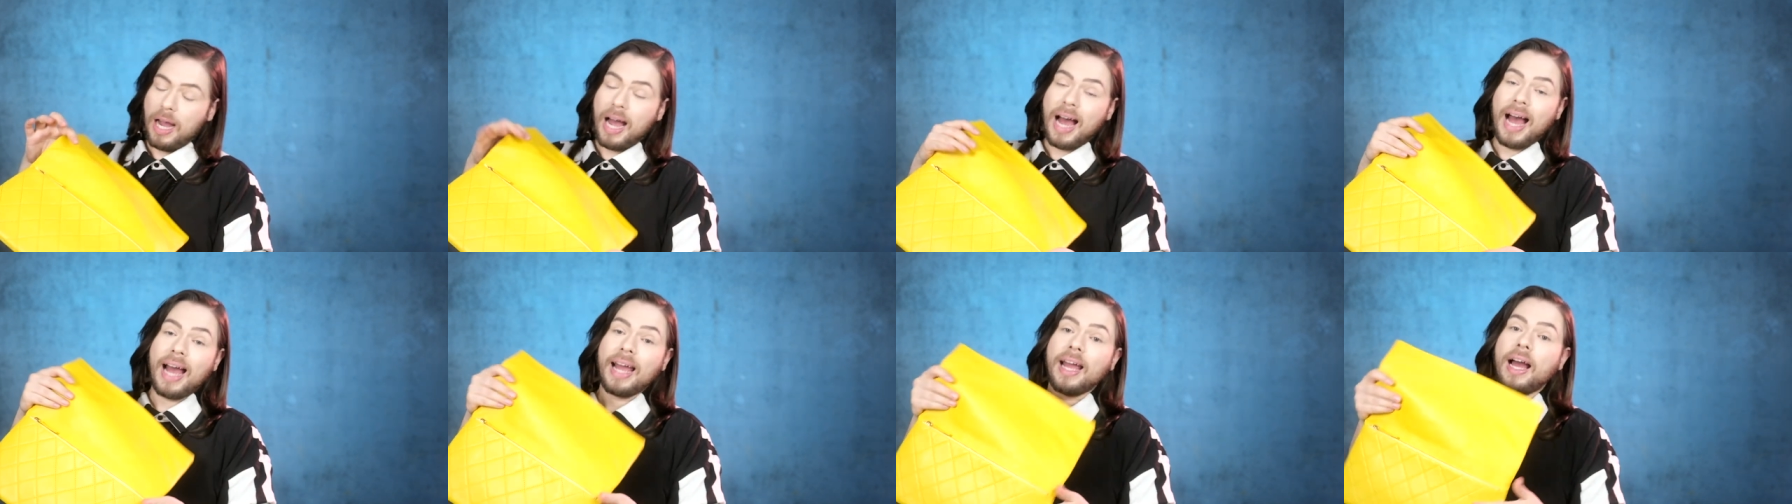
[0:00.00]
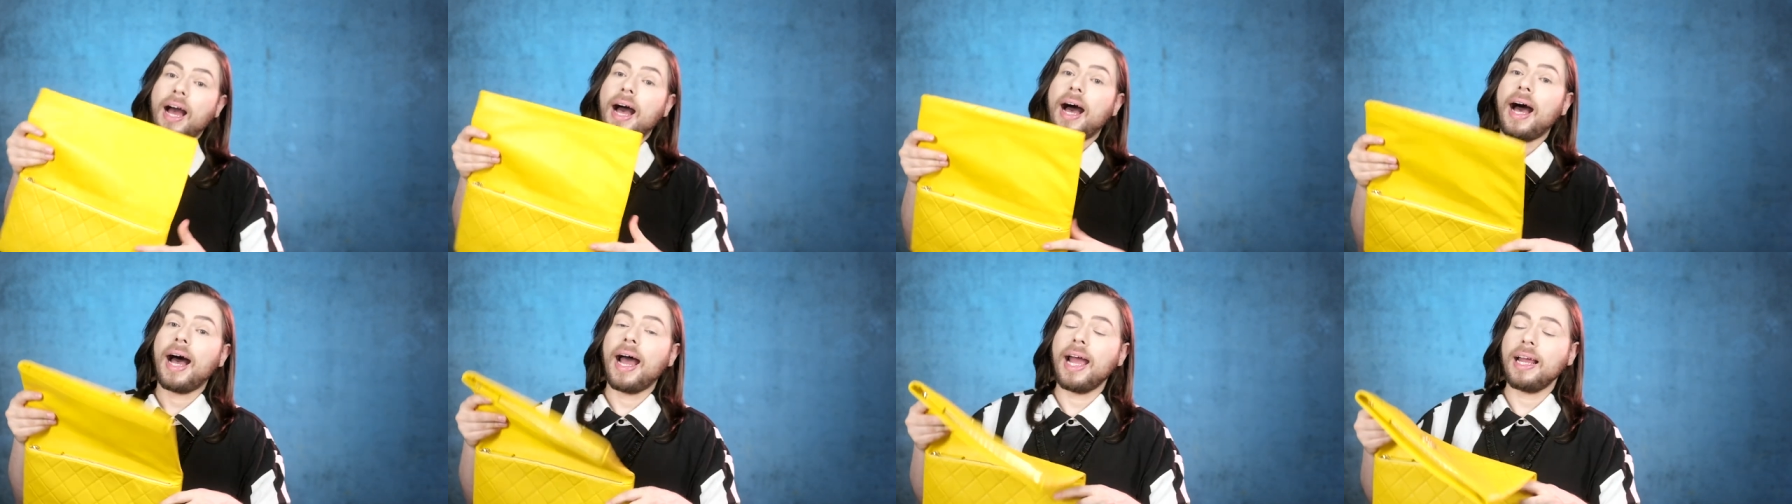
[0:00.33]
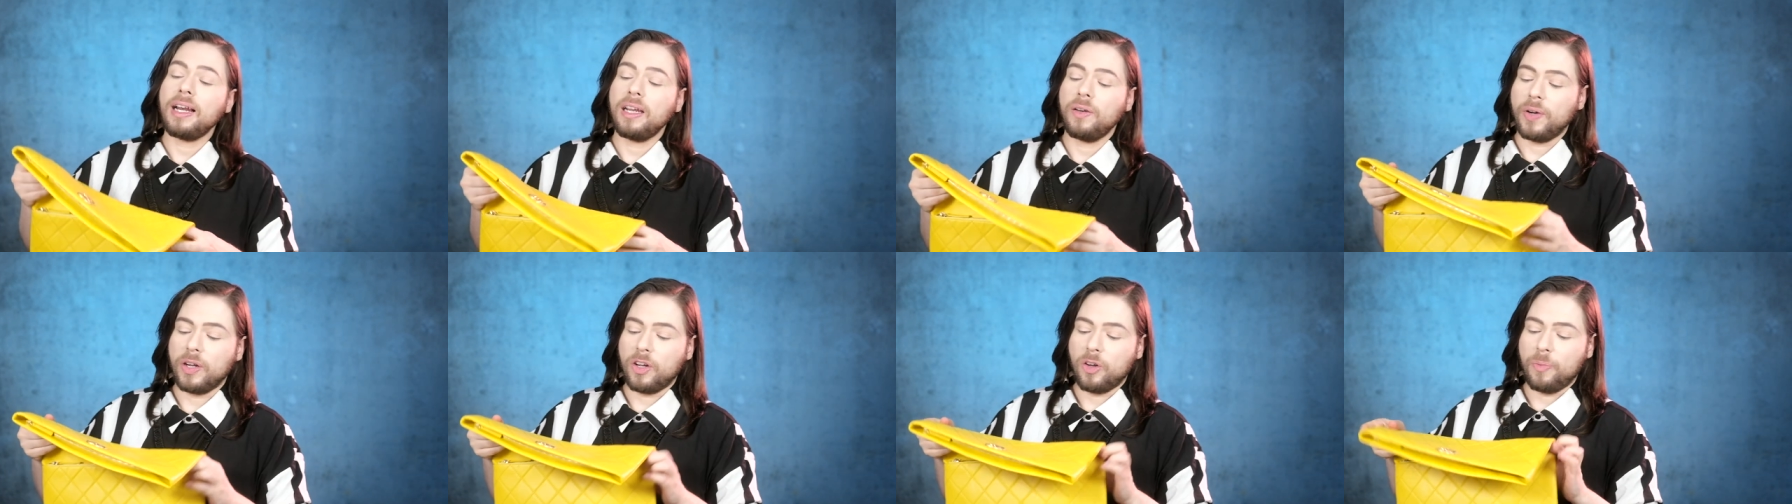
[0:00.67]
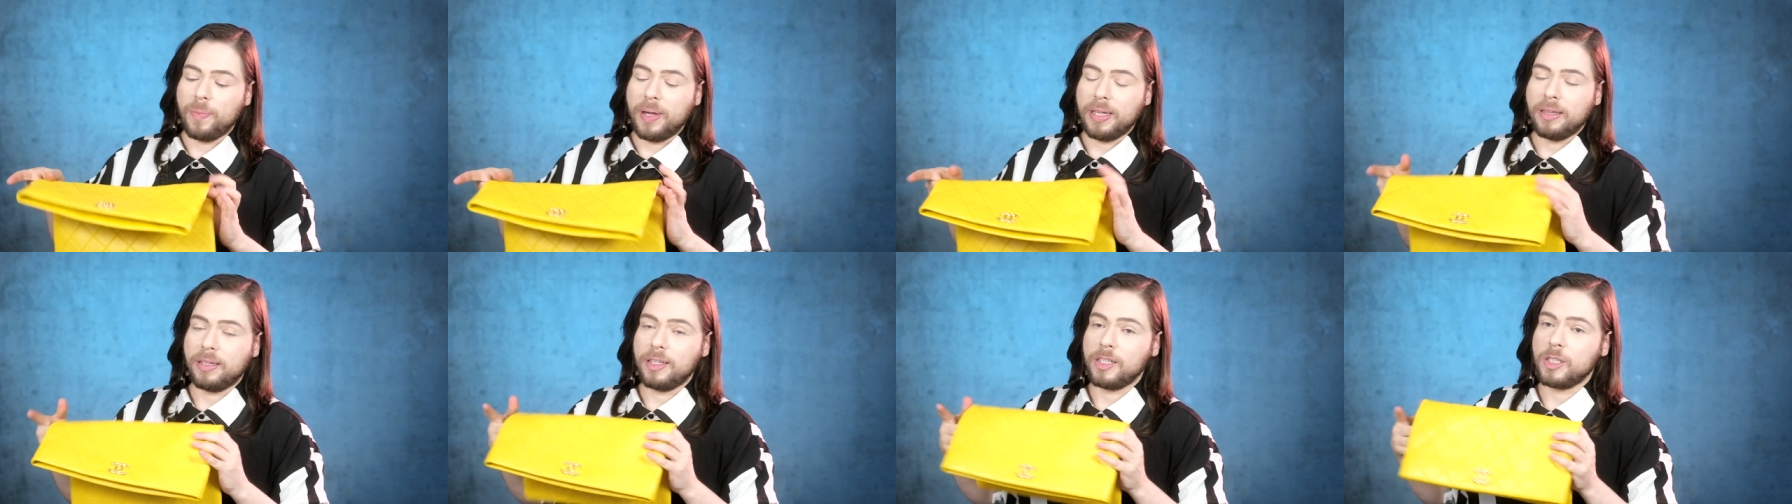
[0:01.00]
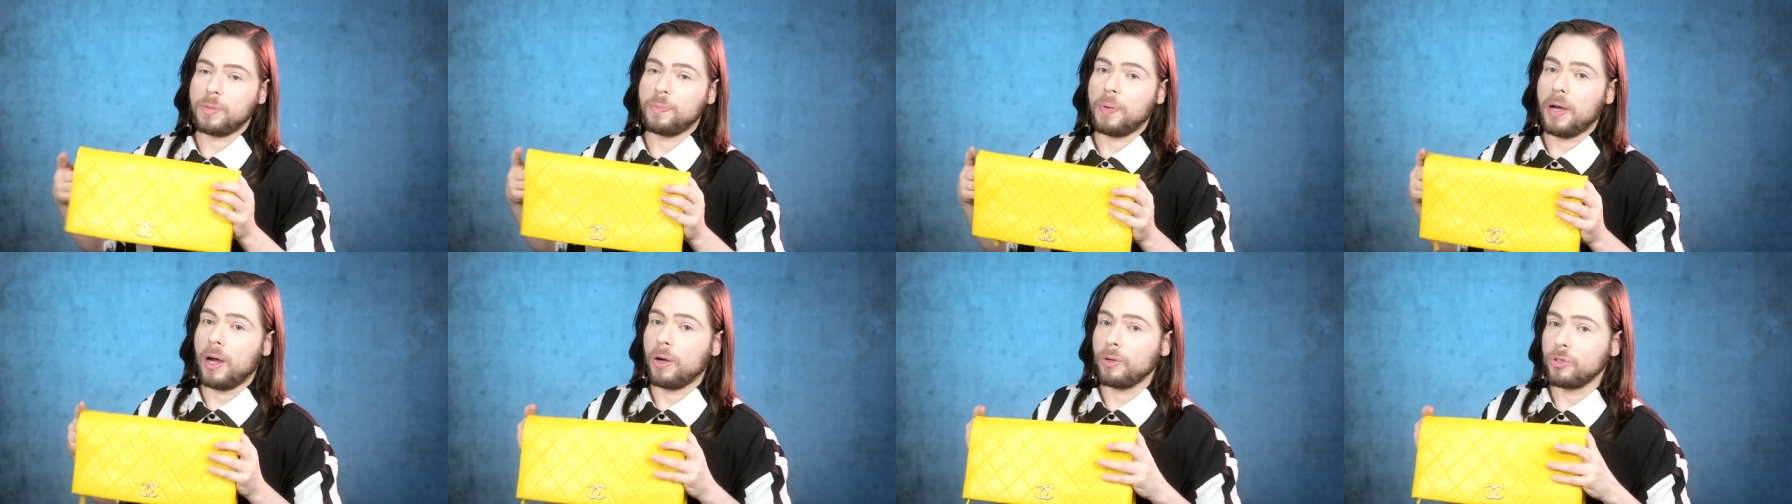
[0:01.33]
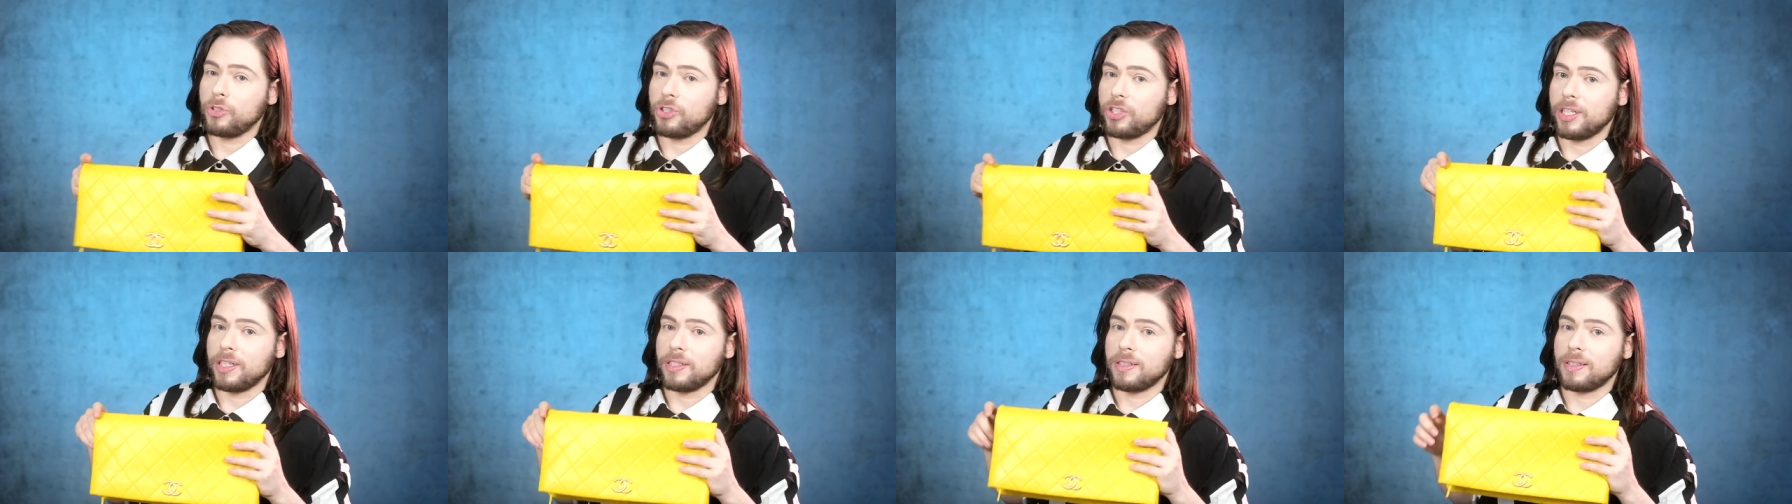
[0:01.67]
I highly recommend these
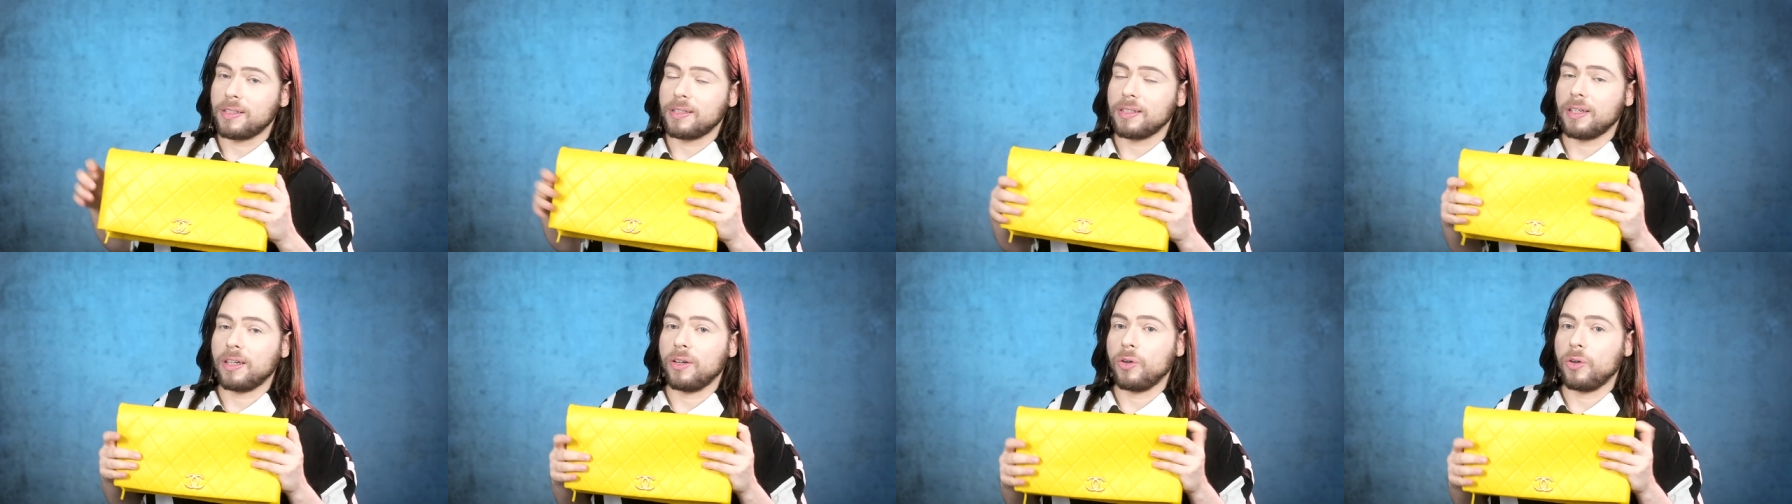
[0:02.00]
pouches